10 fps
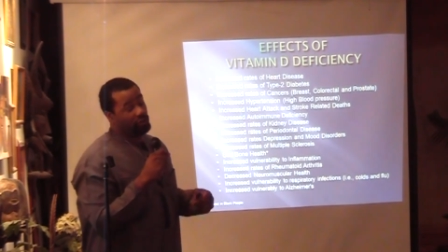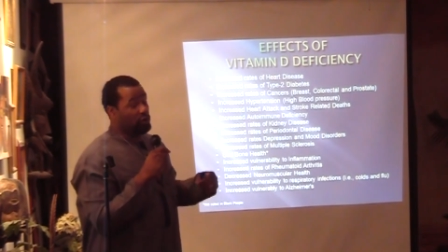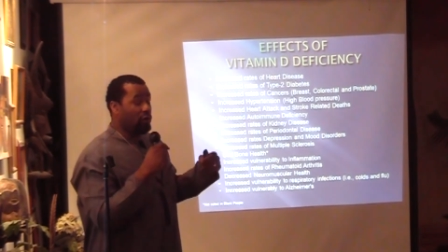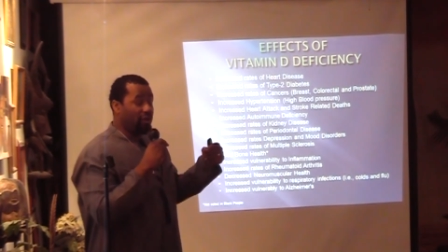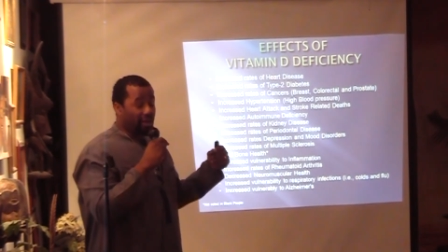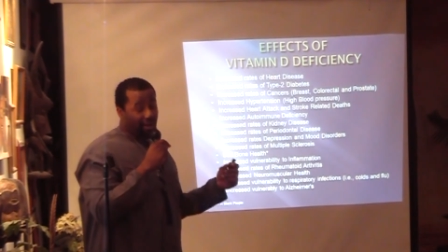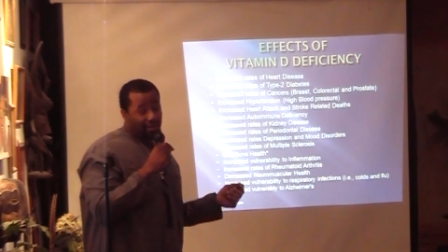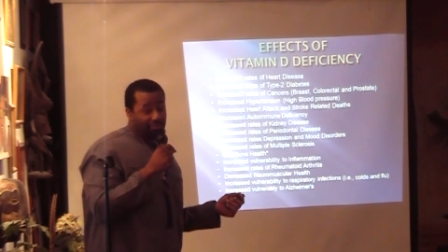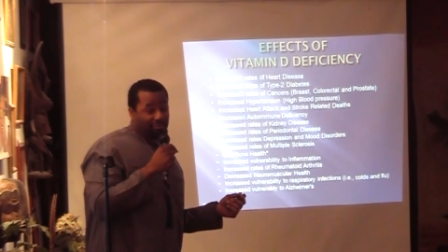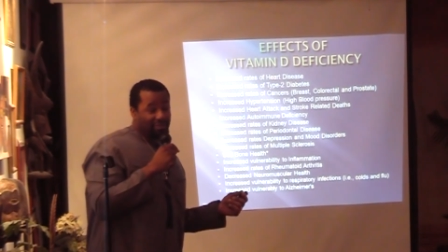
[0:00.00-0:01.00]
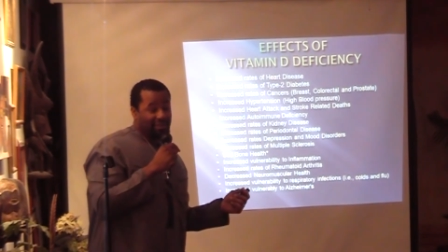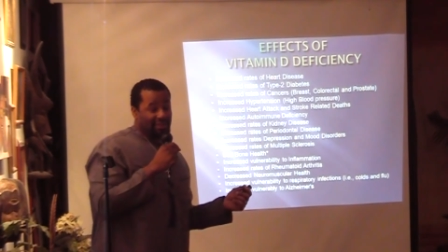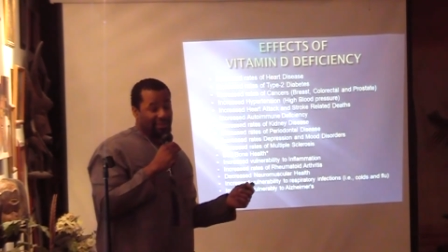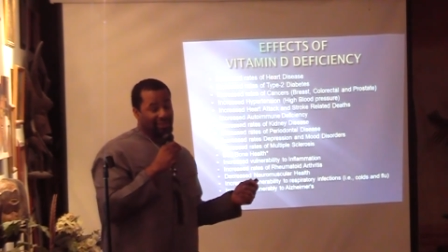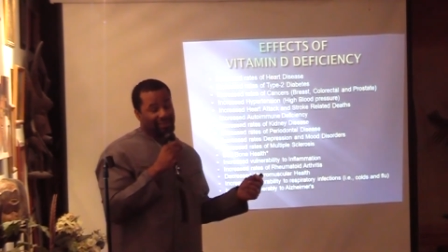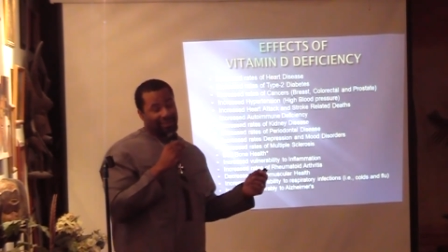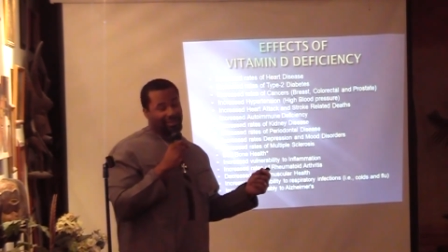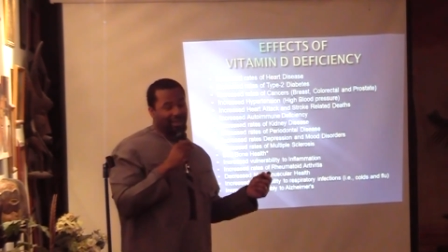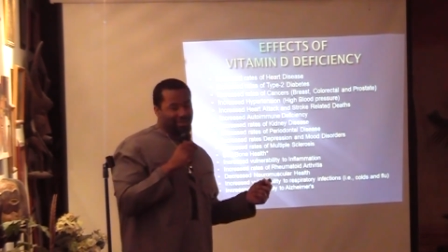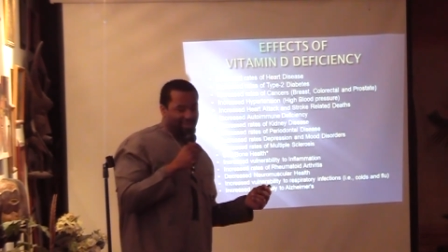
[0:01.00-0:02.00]
either to overcome the, the,
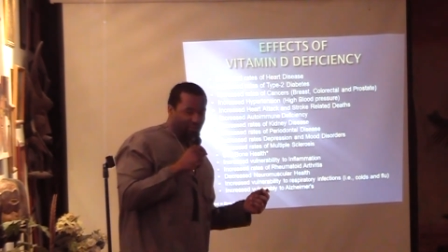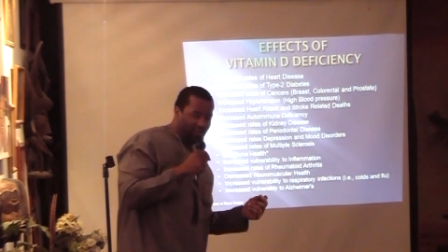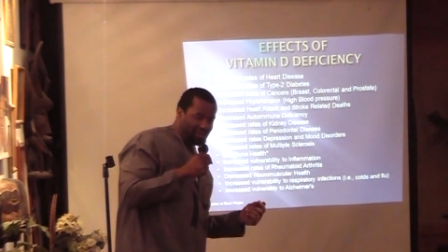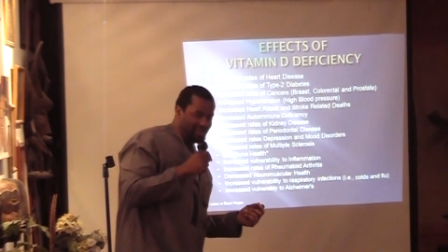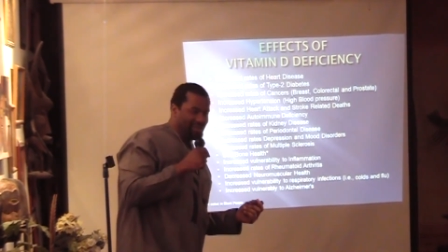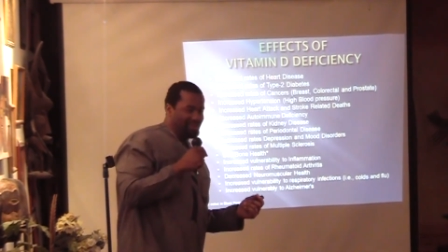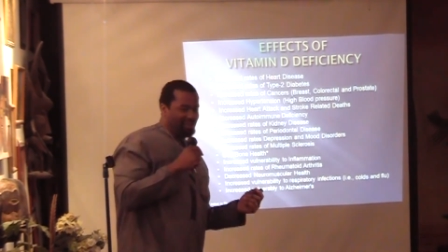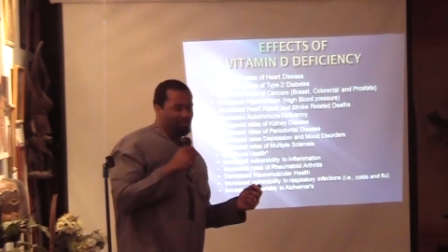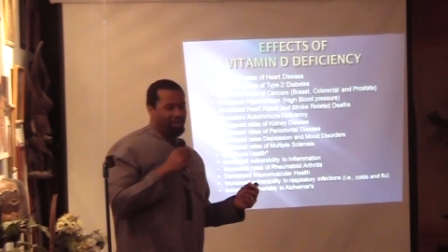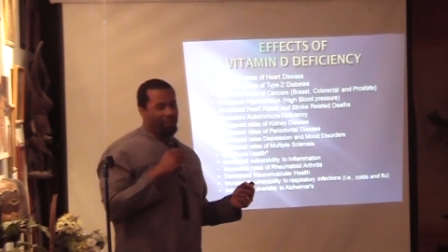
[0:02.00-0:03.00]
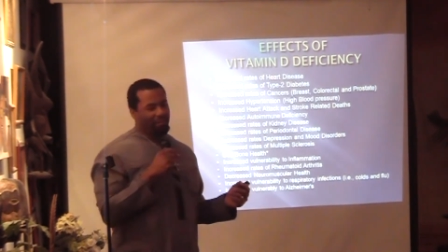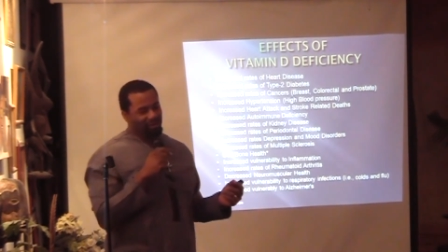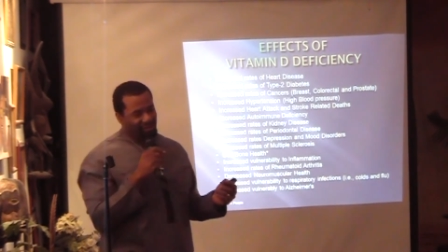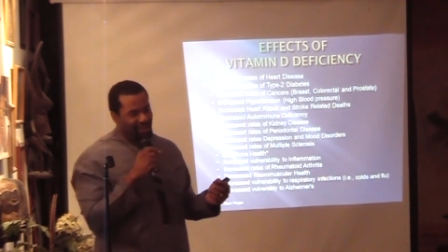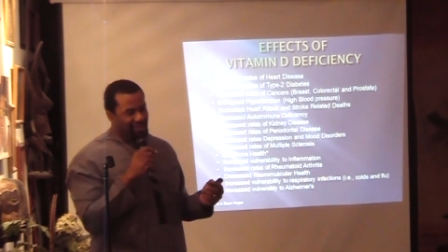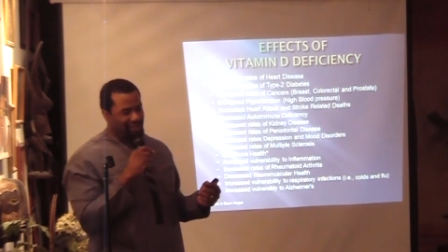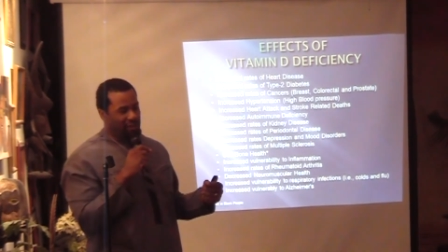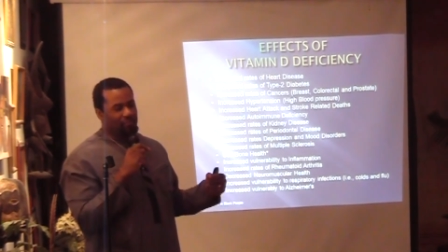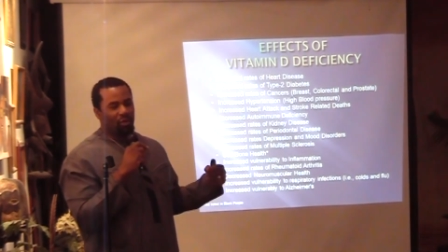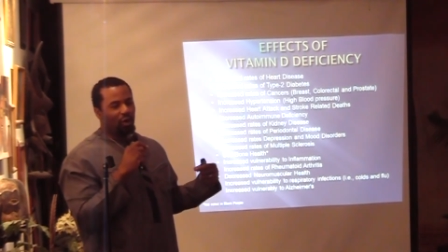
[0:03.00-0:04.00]
the deficiencies in, in bone
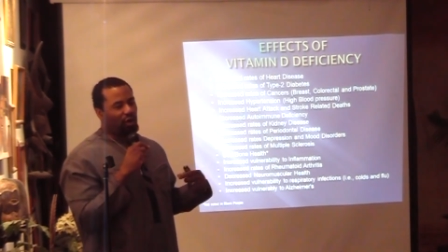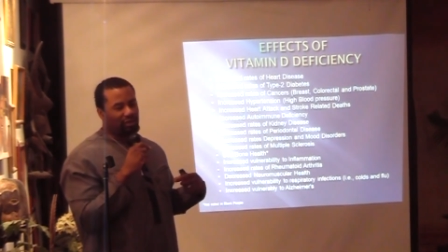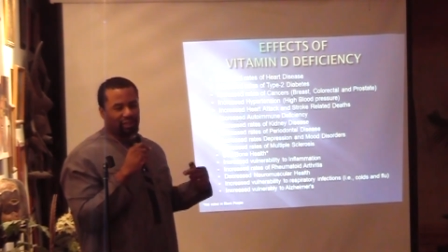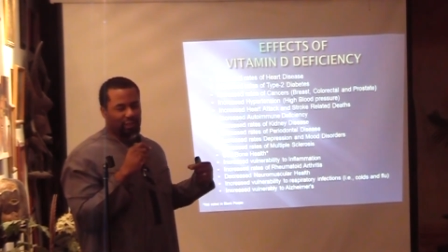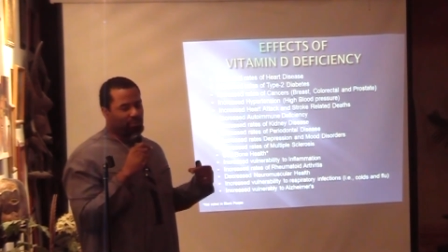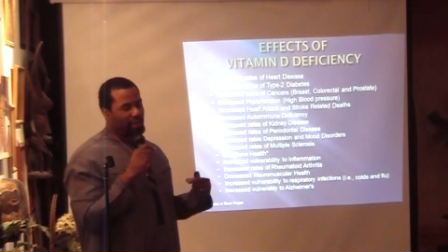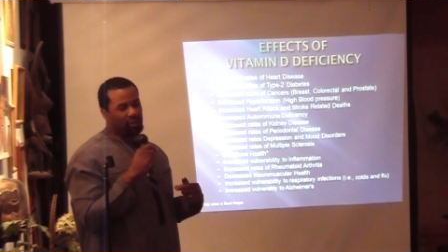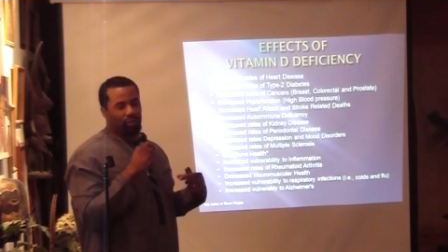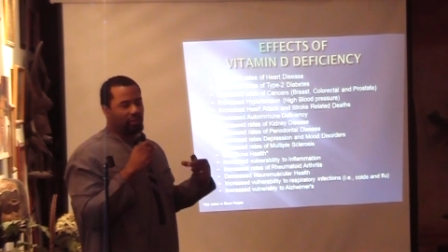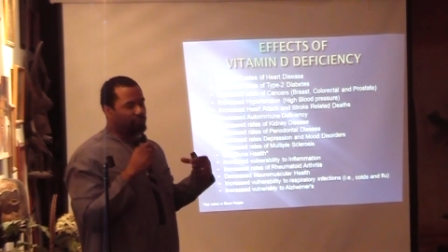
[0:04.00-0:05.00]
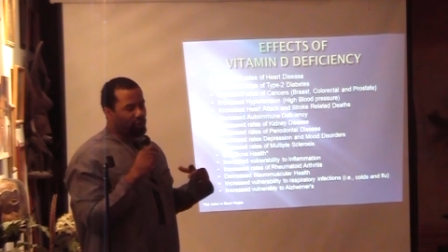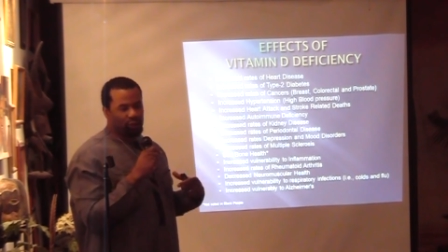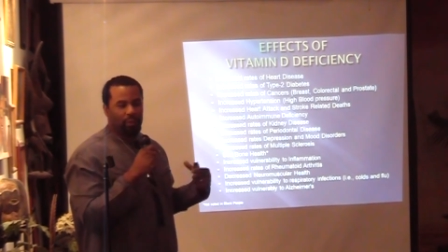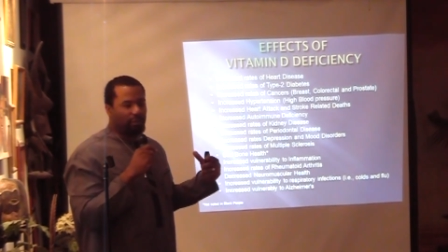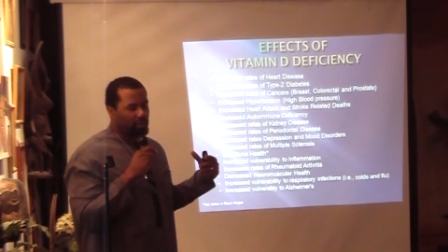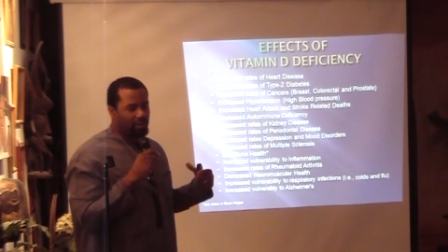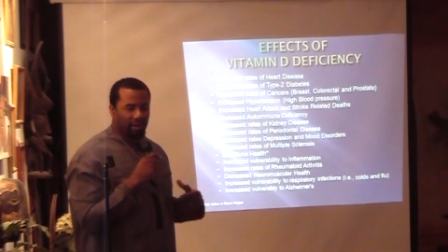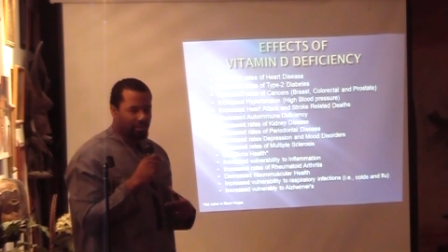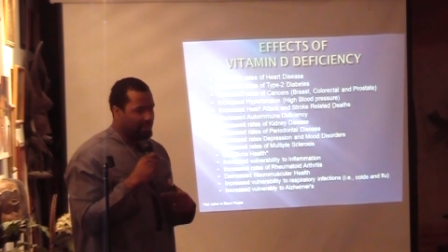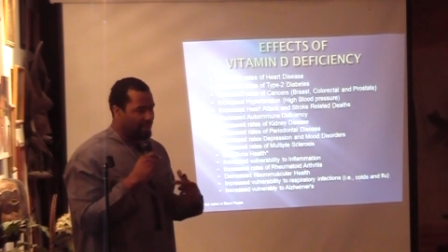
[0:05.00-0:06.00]
density, or just because we're the first people on
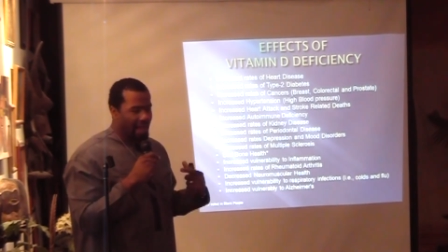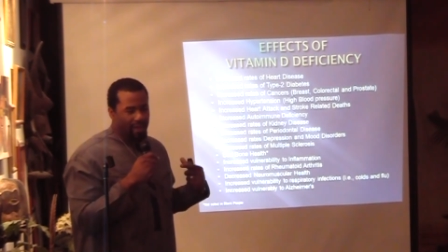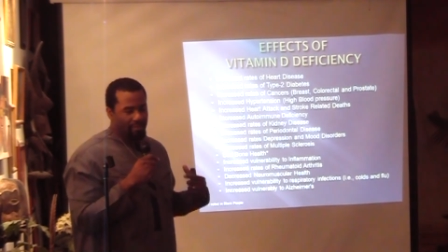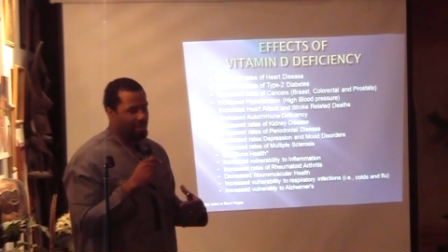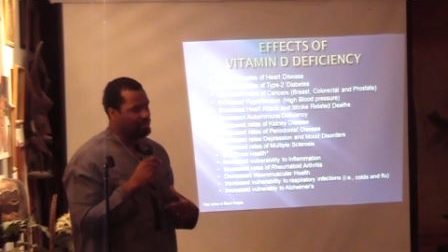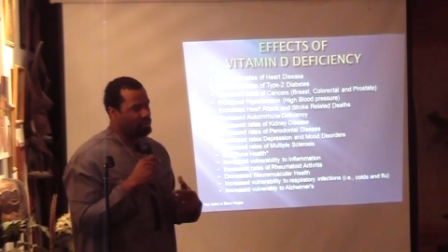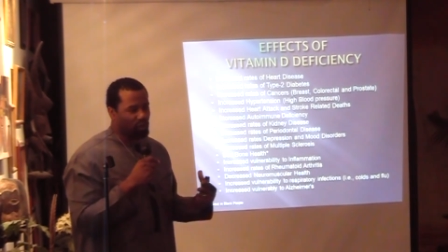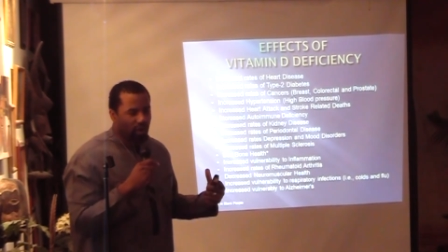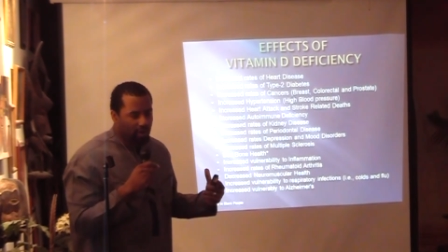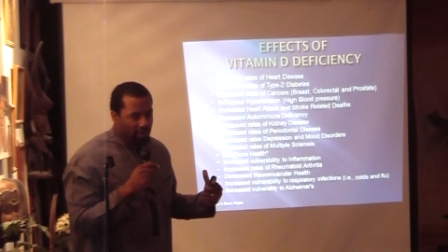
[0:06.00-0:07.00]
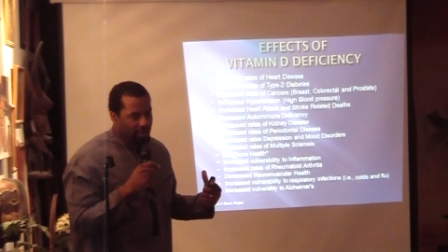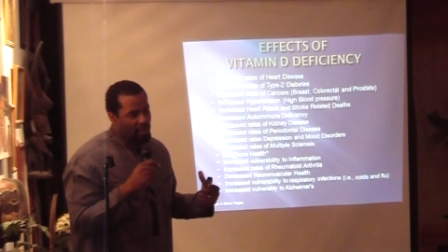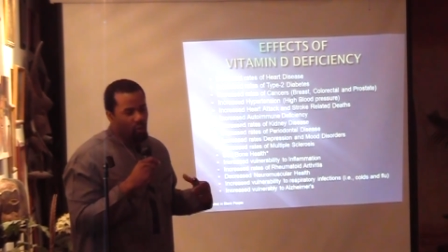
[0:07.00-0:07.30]
earth and God made us stronger.